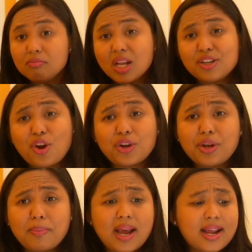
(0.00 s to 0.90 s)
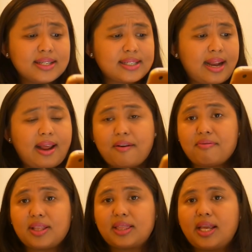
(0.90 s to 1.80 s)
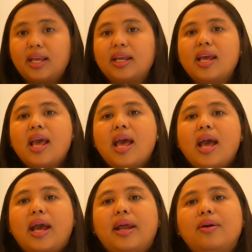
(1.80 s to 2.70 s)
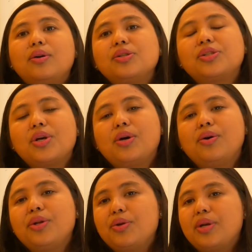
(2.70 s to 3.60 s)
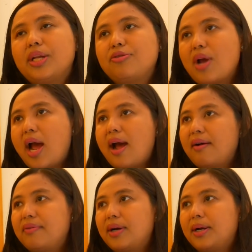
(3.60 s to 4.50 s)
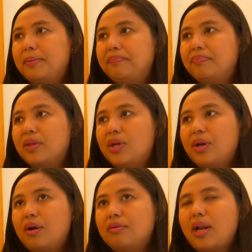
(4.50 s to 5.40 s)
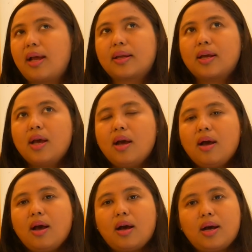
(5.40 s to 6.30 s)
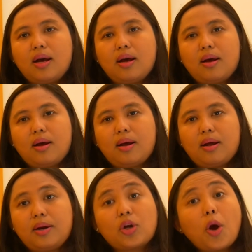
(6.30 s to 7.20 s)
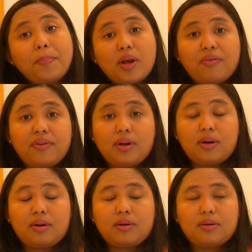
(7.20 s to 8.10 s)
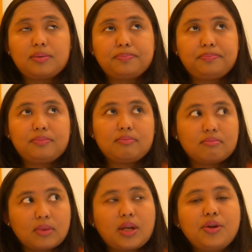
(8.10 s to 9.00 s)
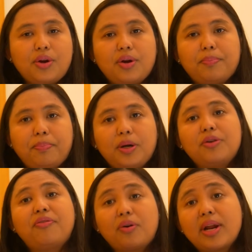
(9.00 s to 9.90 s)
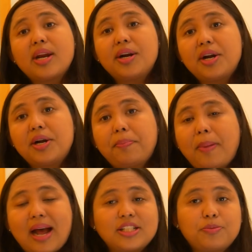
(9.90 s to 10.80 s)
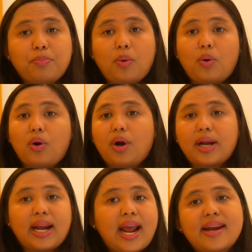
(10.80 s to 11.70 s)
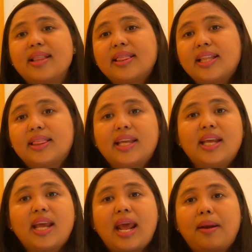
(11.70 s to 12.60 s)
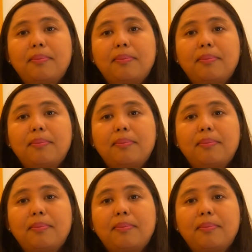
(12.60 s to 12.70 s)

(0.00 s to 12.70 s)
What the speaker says: documents and everything. And also you need to have you know, like the copy of your, you know, the foreigner passport and identity, and